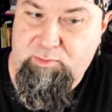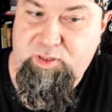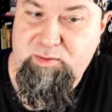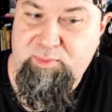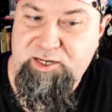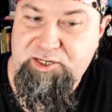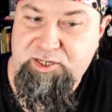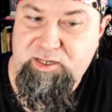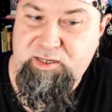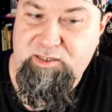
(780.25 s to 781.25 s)
Blood
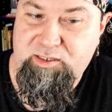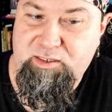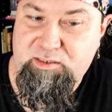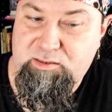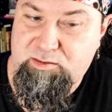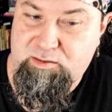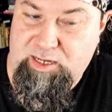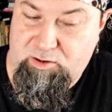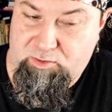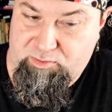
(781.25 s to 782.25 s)
magic is
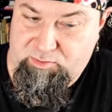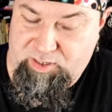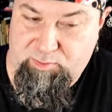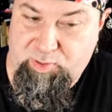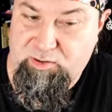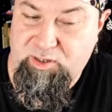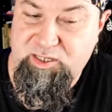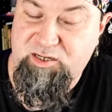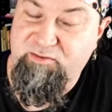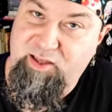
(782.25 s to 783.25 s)
now
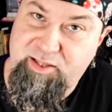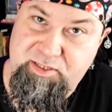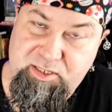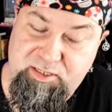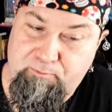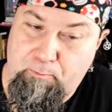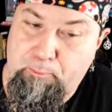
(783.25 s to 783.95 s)
Imperious Defense.